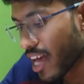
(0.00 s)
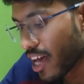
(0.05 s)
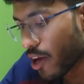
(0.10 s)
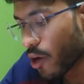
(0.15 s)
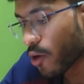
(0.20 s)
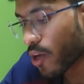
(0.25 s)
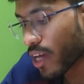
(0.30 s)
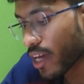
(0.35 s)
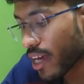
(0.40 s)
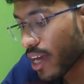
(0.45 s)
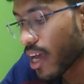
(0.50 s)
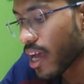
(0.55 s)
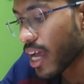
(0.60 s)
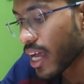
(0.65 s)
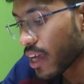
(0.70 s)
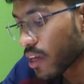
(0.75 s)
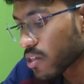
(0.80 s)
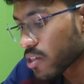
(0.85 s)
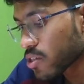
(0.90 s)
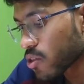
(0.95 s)
Okay,
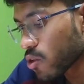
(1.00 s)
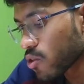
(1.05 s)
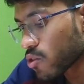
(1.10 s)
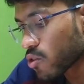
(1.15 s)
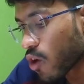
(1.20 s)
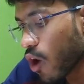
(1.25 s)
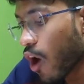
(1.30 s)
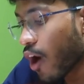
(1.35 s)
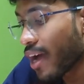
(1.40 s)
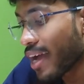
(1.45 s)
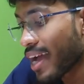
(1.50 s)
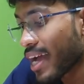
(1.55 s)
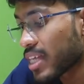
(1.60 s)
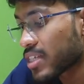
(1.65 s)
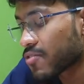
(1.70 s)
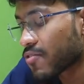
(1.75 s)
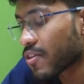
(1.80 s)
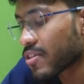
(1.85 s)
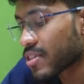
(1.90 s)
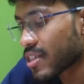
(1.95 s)
so draw h
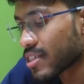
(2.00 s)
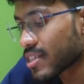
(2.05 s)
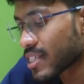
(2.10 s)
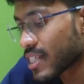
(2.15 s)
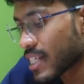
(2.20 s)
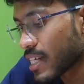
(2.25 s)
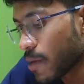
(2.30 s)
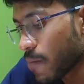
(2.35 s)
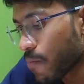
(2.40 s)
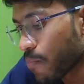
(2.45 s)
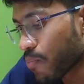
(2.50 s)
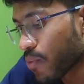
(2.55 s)
versus t.